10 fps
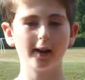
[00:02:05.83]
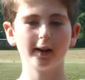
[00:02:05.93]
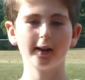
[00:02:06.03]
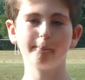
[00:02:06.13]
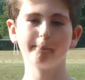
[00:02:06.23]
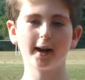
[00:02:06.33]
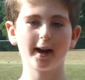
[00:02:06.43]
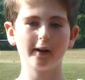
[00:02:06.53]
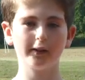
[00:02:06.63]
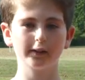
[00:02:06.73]
limb
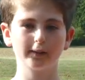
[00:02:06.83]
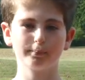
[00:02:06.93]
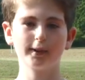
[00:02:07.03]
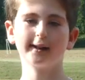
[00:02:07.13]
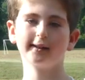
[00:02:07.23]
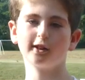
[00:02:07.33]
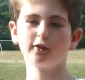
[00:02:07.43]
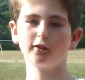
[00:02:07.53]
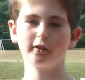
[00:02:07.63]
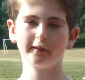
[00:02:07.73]
power to practice
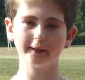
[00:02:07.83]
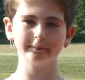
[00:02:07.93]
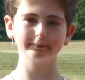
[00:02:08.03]
for it.